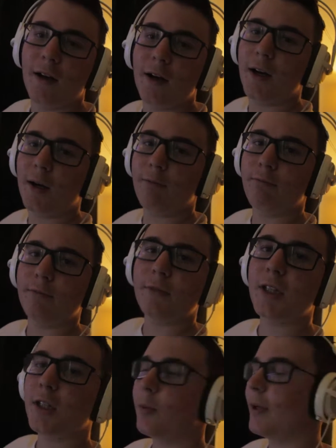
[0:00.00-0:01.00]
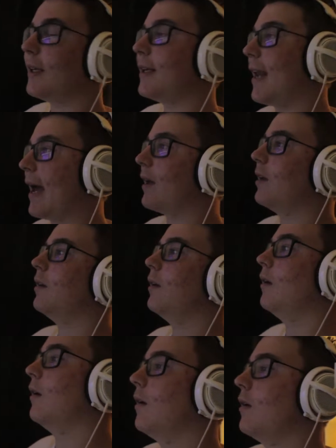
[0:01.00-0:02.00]
A little bit knackered.
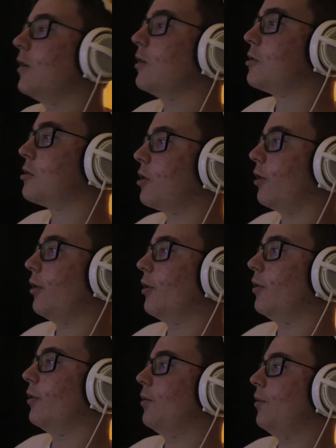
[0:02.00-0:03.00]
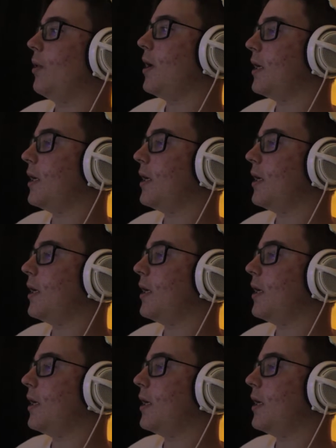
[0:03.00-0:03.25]
So